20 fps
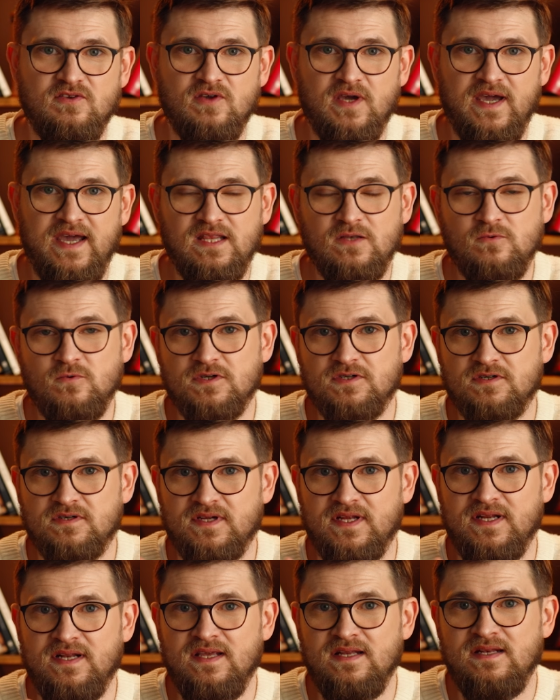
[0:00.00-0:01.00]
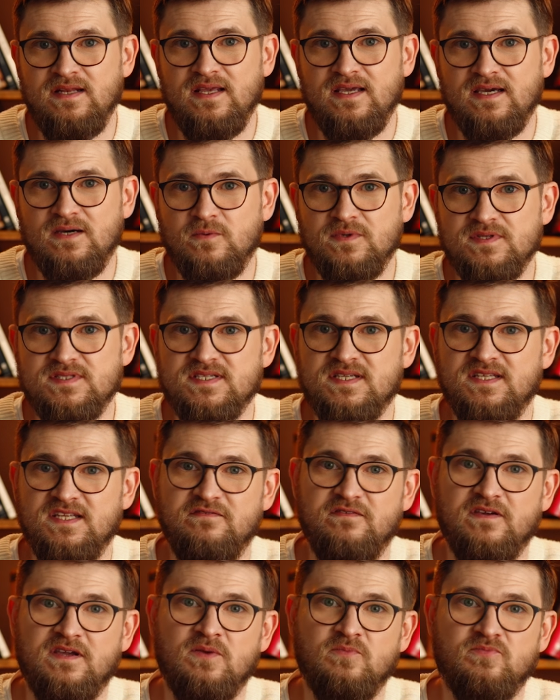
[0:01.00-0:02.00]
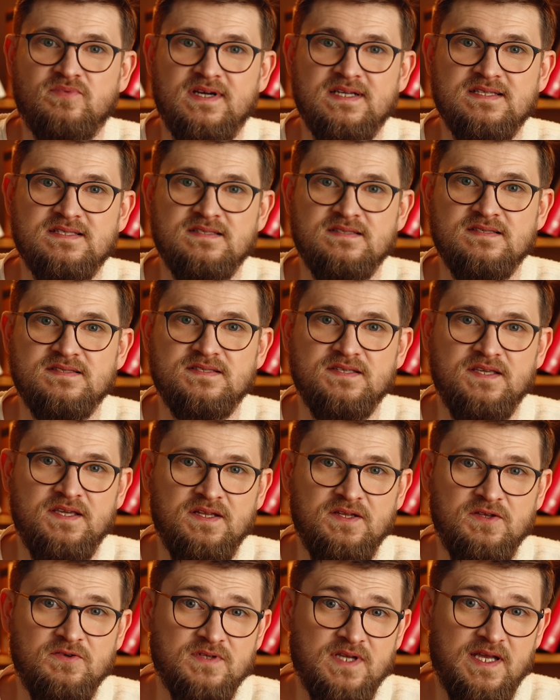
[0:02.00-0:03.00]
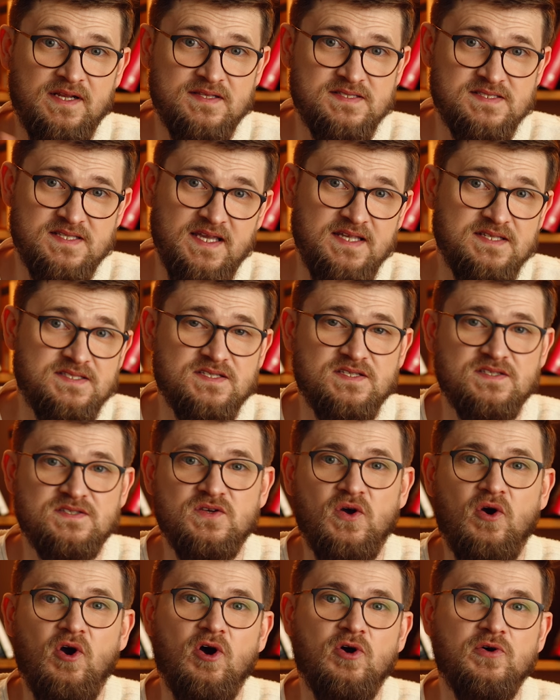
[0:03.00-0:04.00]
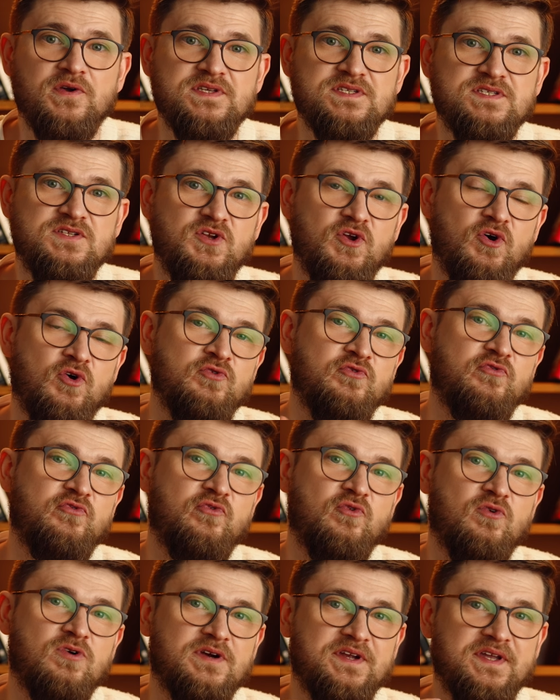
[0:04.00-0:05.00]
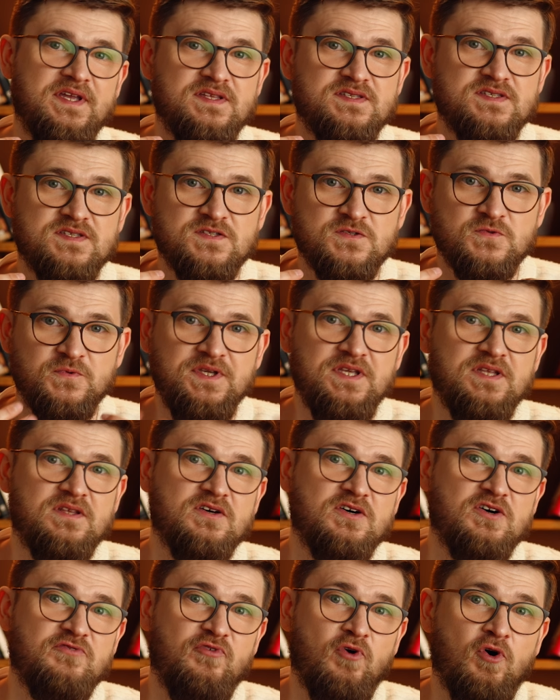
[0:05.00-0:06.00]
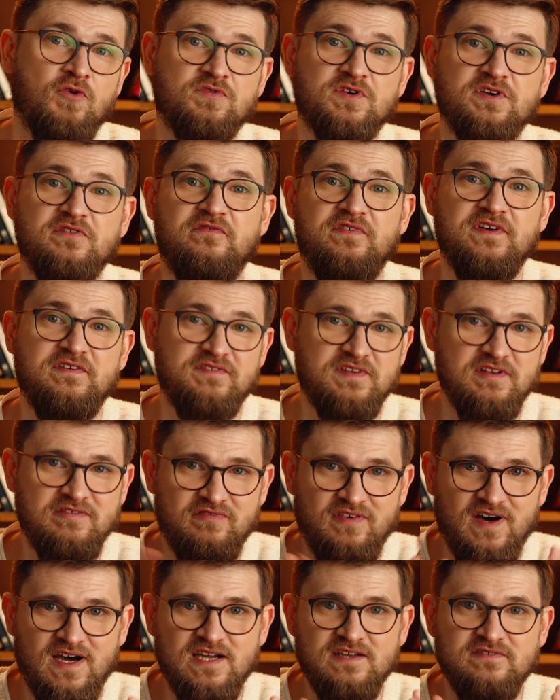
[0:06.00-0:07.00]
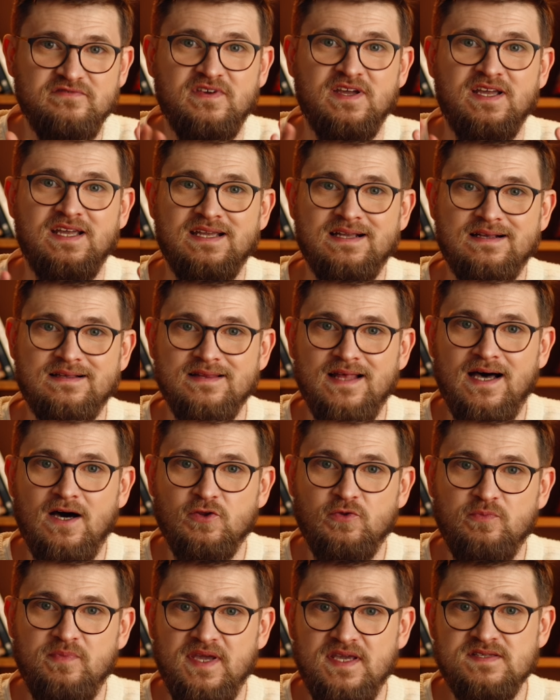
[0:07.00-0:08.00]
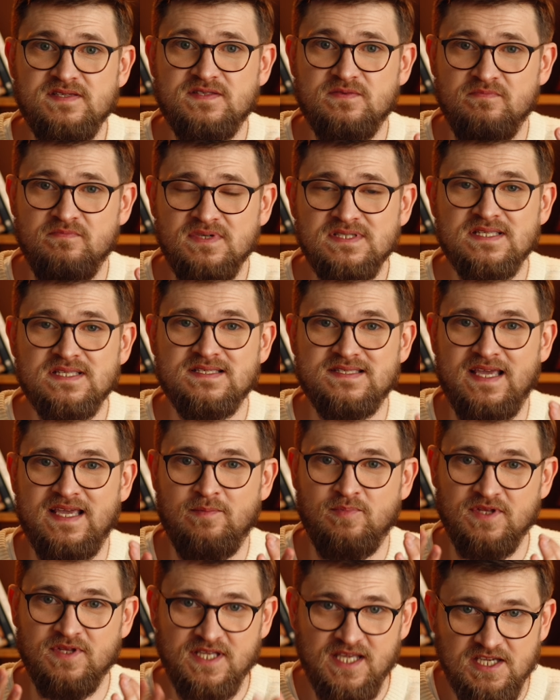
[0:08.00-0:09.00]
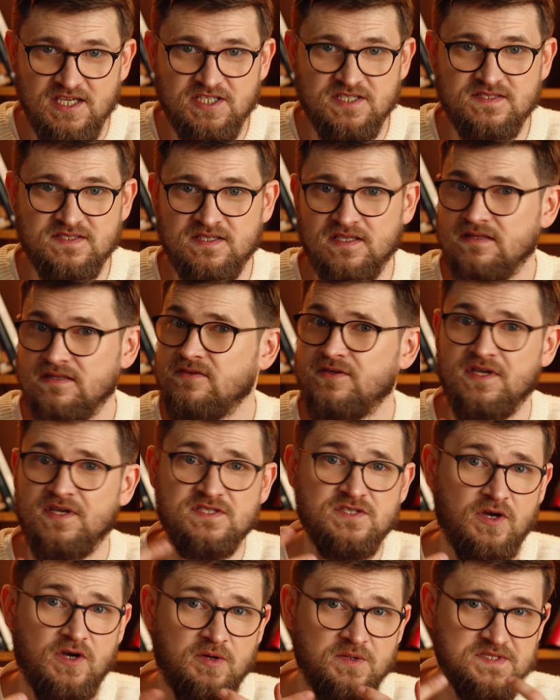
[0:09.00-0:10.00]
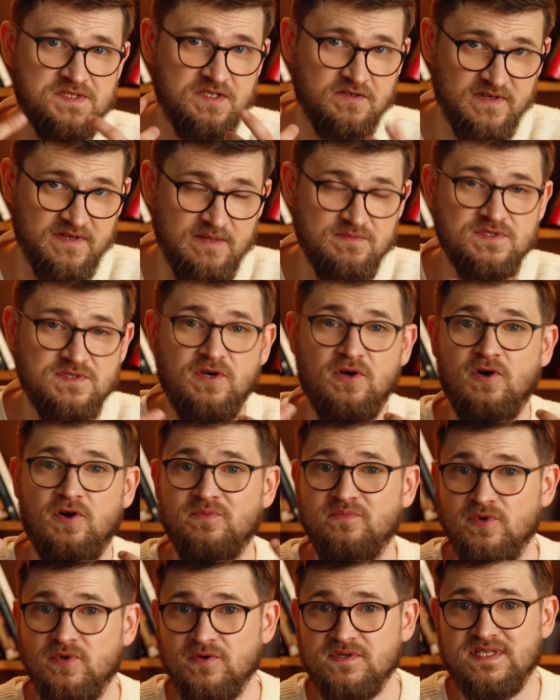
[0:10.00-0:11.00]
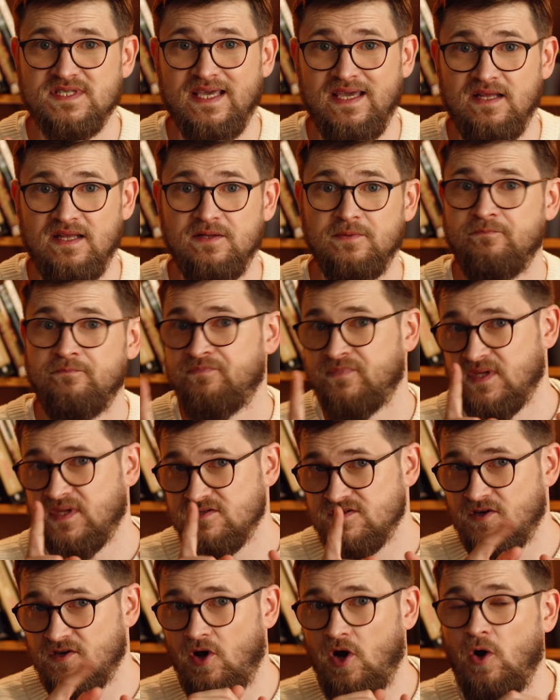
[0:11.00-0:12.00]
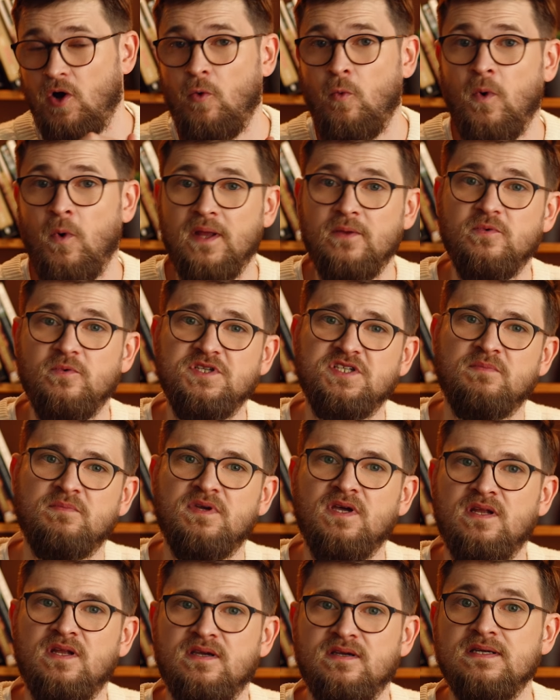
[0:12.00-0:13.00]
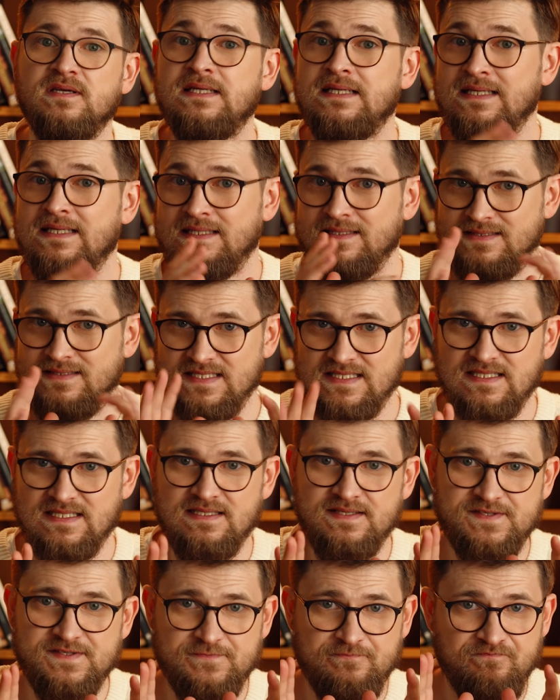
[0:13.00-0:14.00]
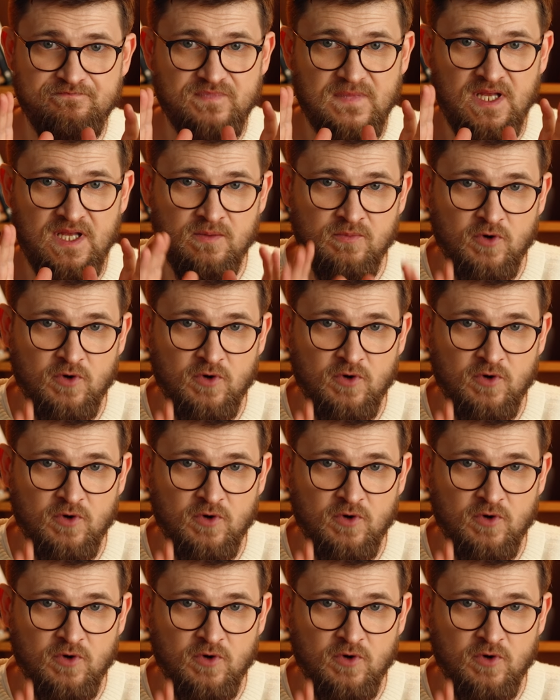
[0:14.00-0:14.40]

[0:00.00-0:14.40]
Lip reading: Headquartered in India with significant presence in United States, Zoho is known for its suite of over 55 cloud-based business applications, including Zoho CRM, Zoho Books, and Zoho One, which I'm gonna discuss in a